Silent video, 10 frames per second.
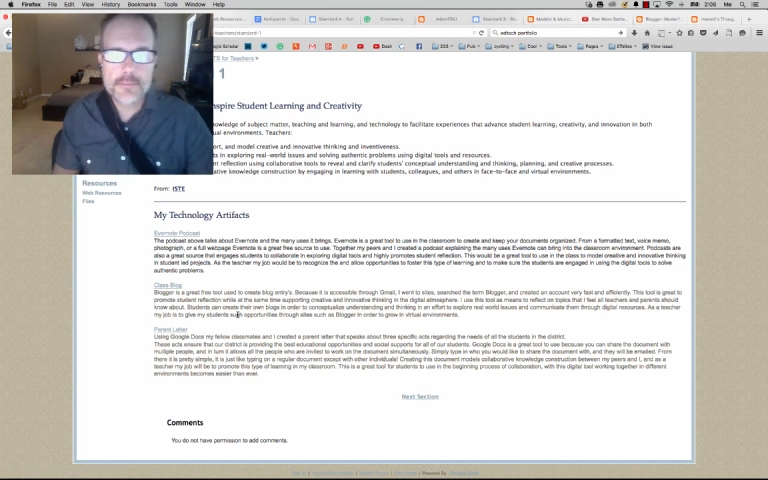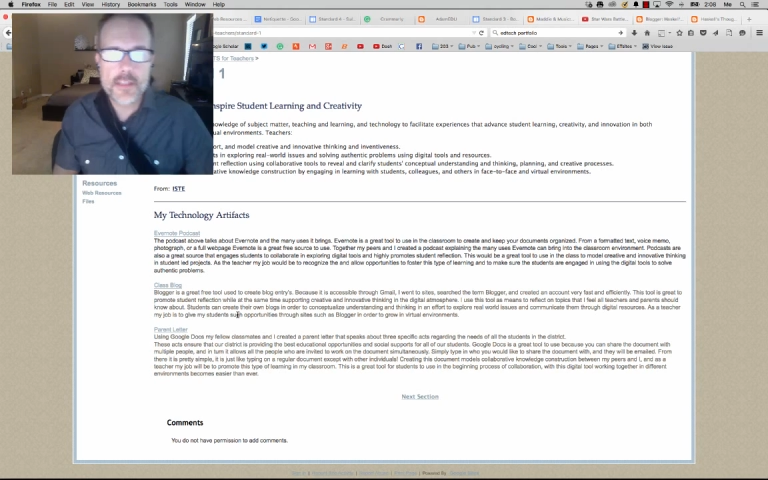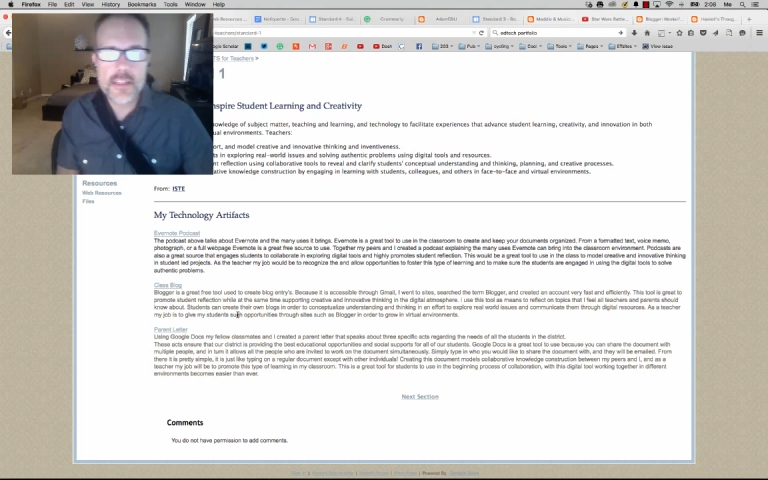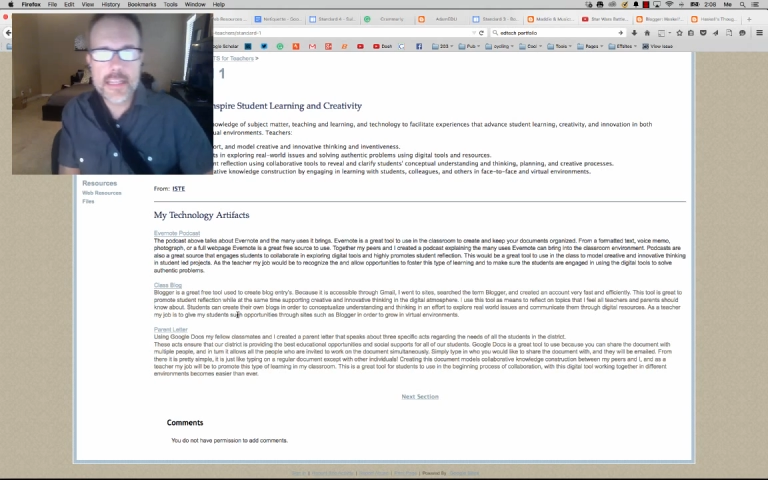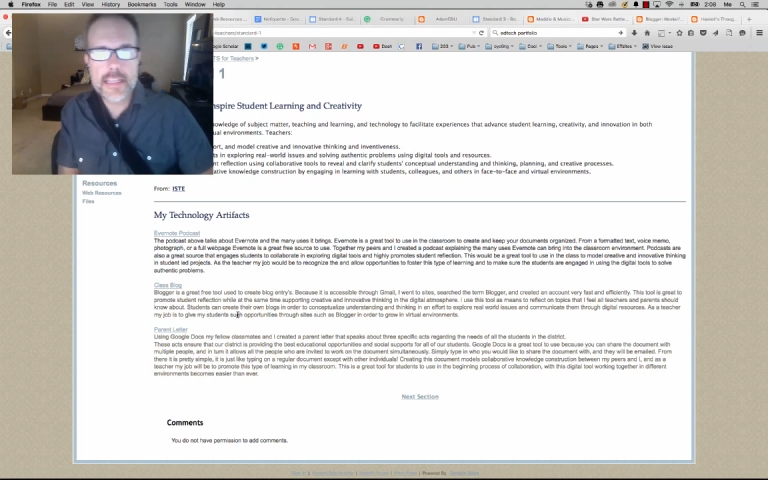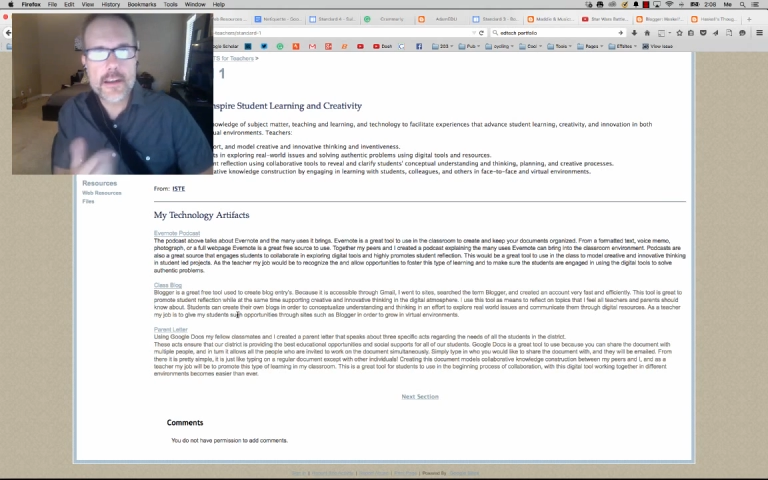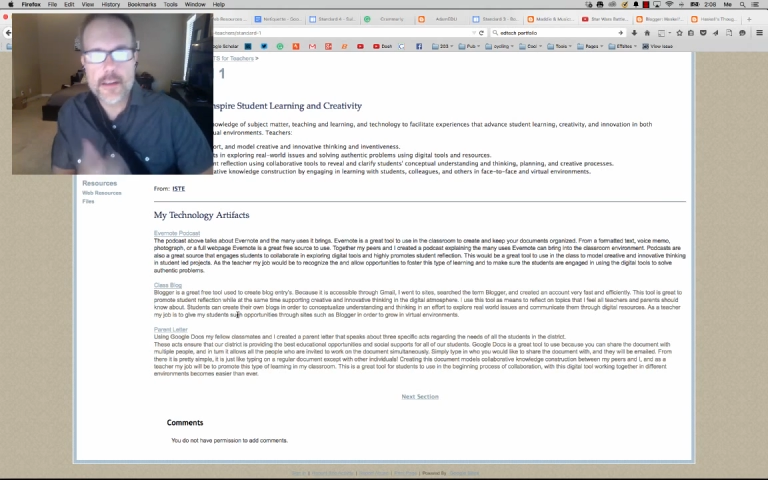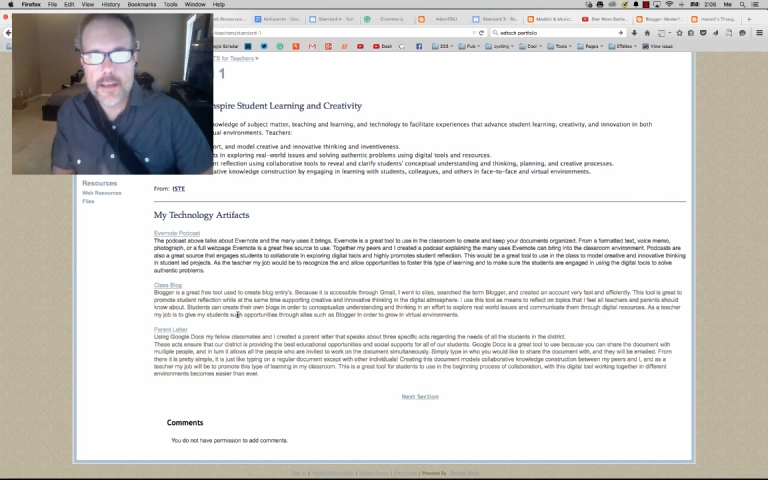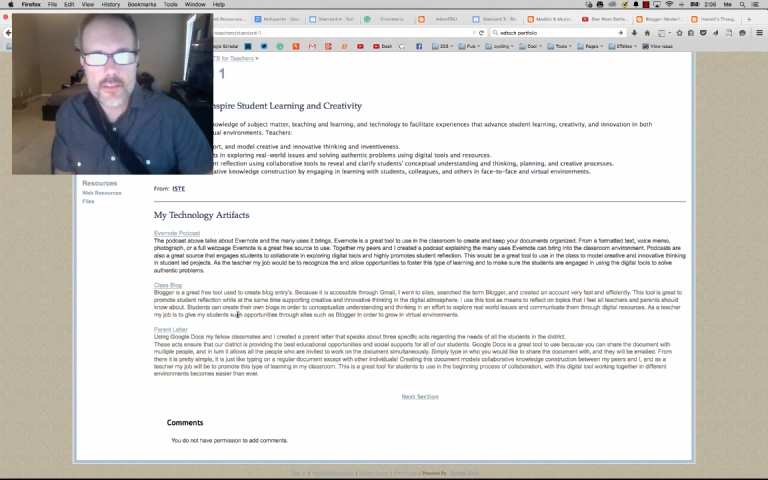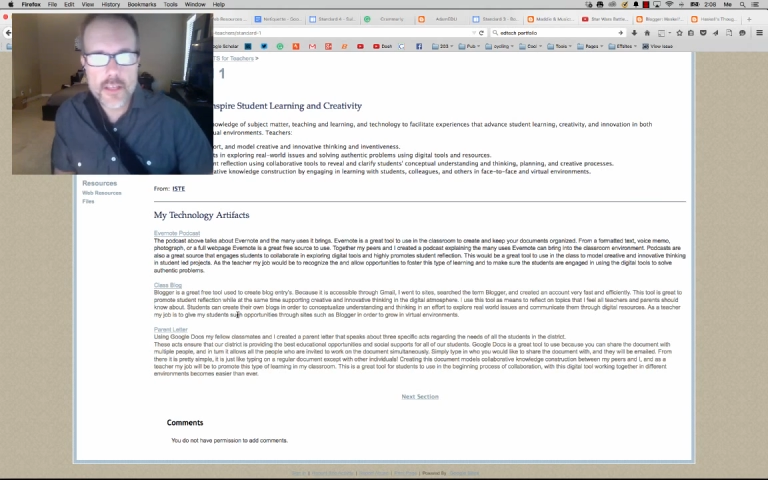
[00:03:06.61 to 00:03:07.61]
that they can
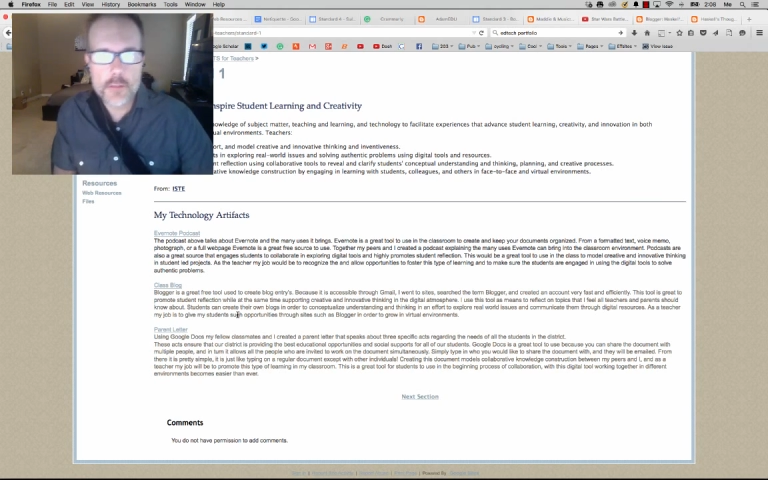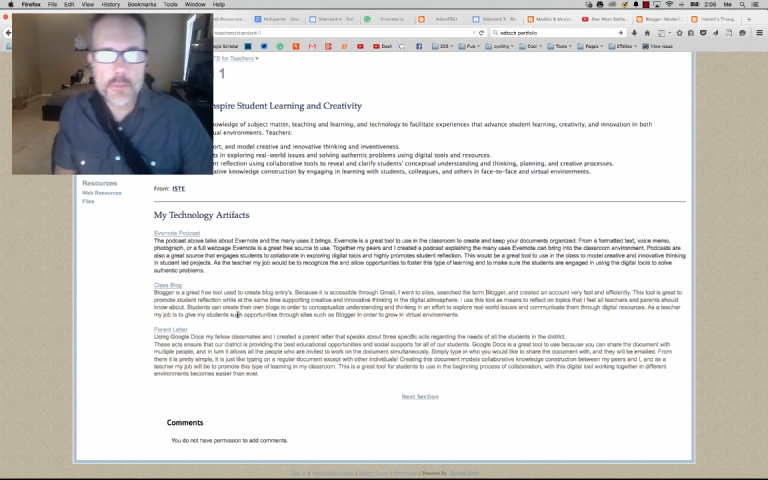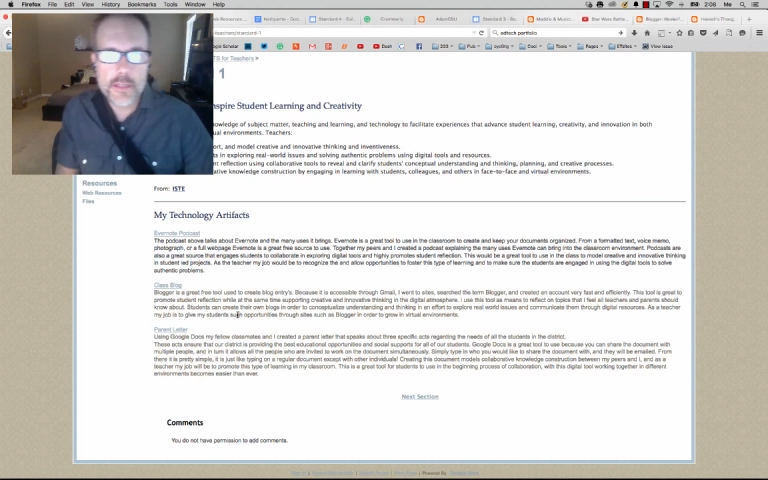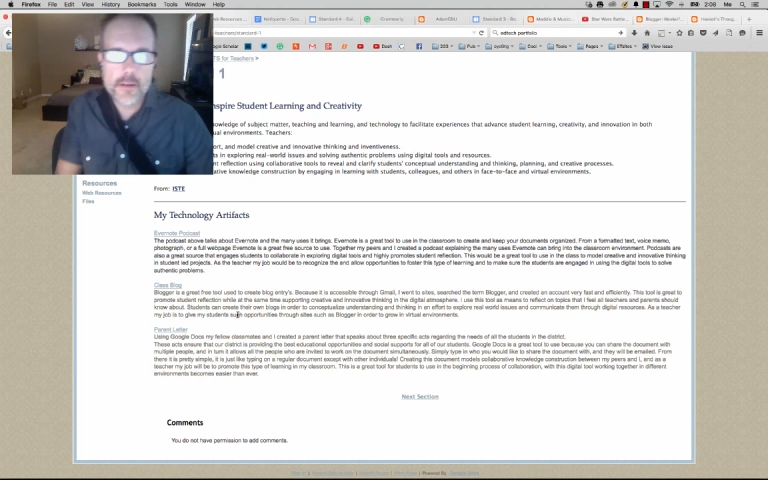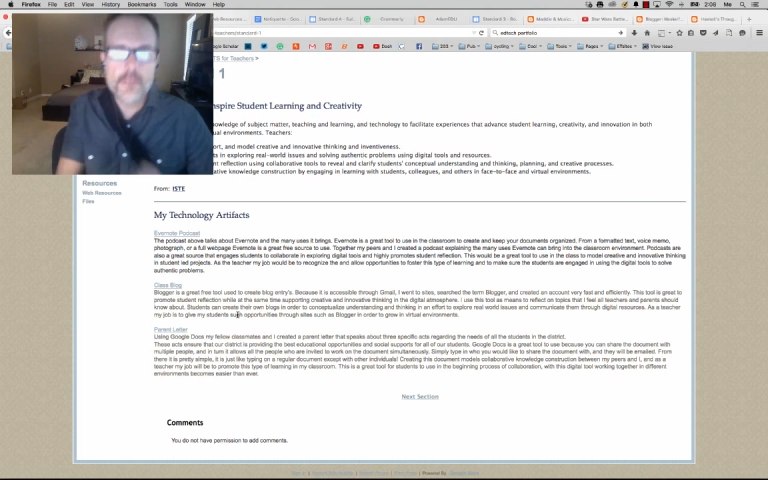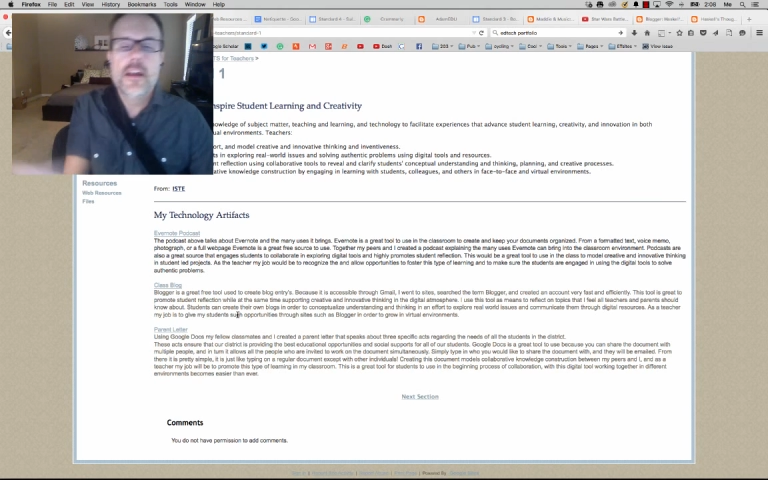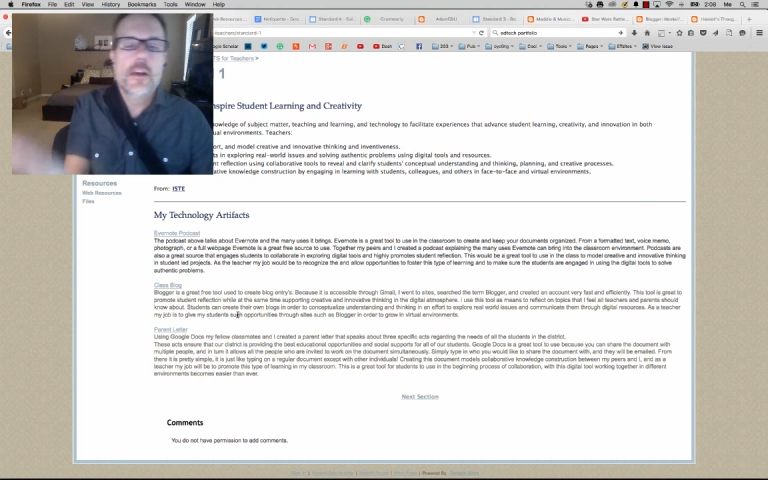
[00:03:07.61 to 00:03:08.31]
carry outside in the playground.